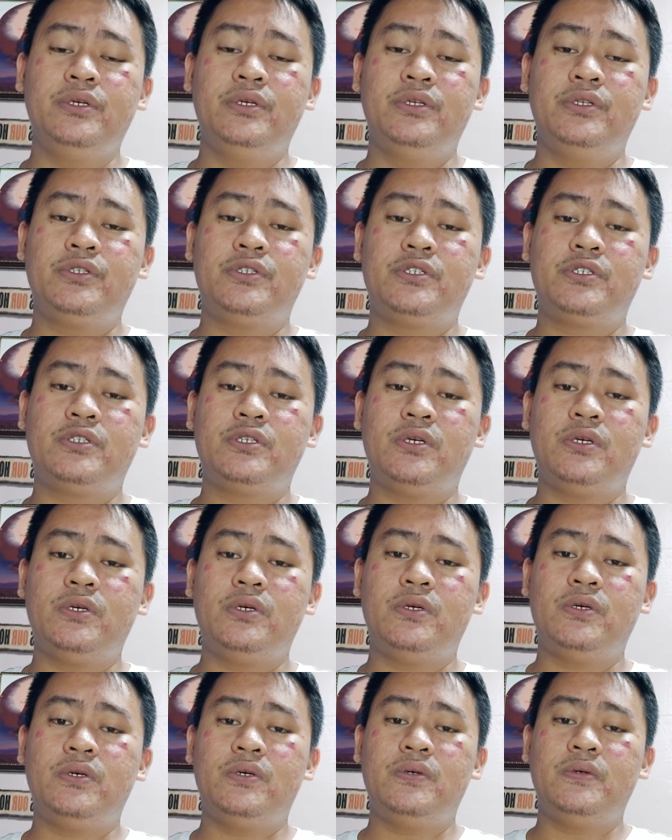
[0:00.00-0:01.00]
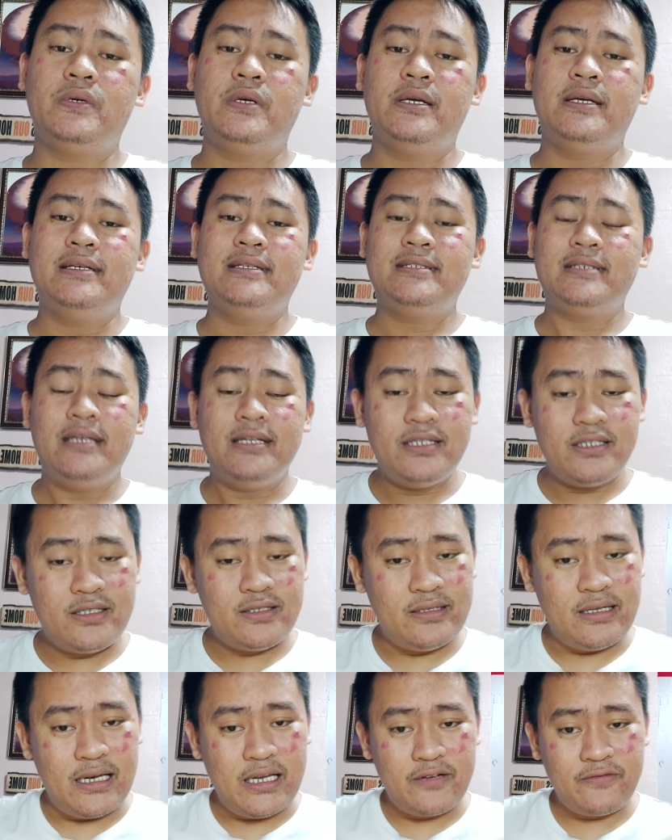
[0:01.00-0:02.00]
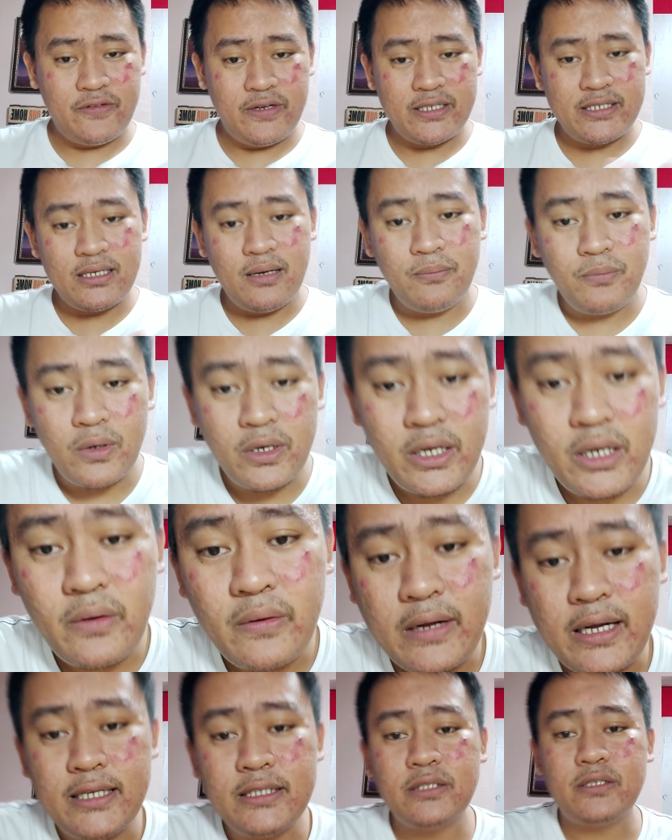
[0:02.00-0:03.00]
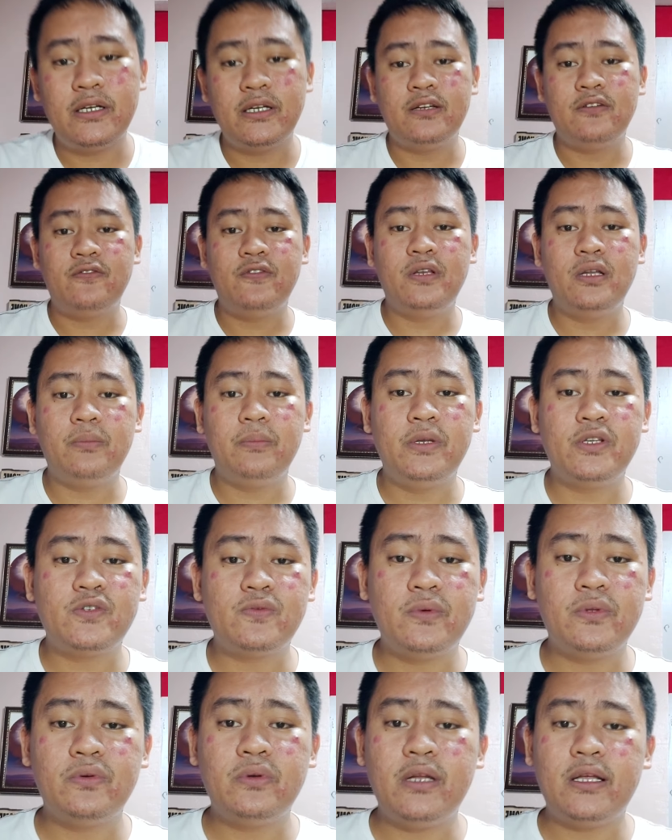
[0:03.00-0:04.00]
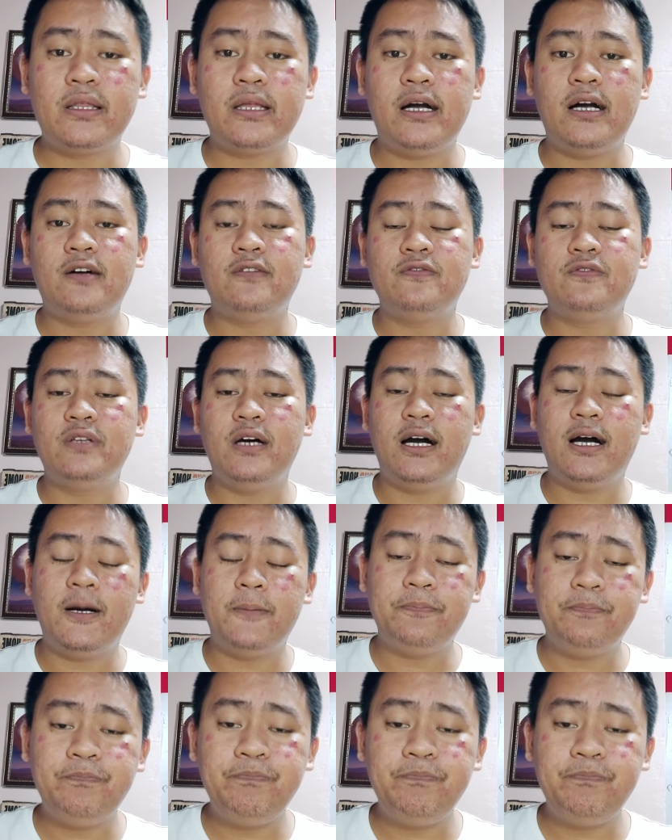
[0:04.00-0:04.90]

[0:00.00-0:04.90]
So since, like for example, in a country in the Philippines, we do not have the